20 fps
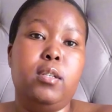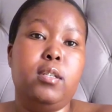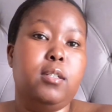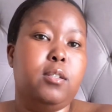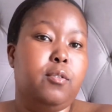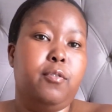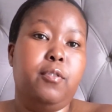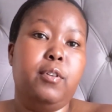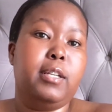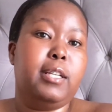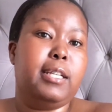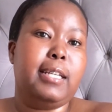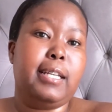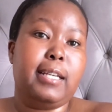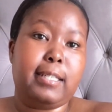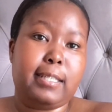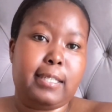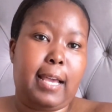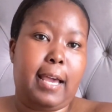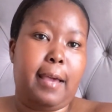differently
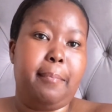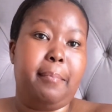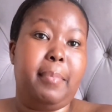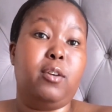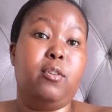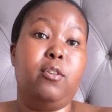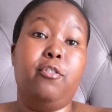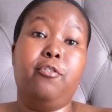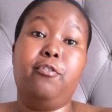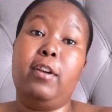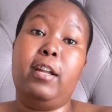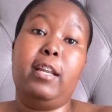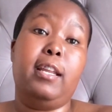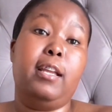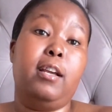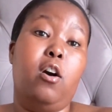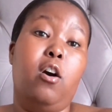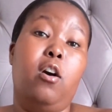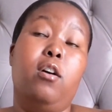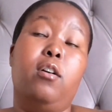next time, but not failing